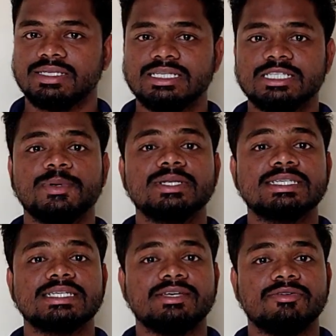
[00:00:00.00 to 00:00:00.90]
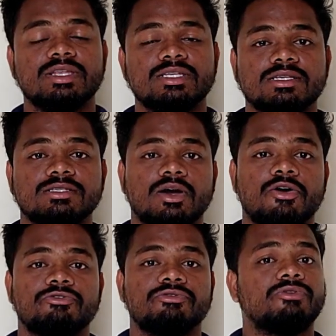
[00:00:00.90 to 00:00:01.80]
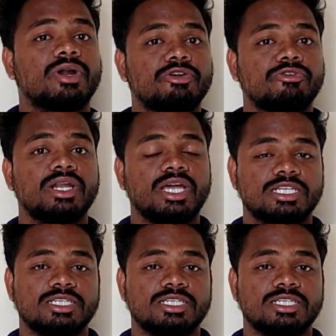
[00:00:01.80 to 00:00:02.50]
6.67 inches of 120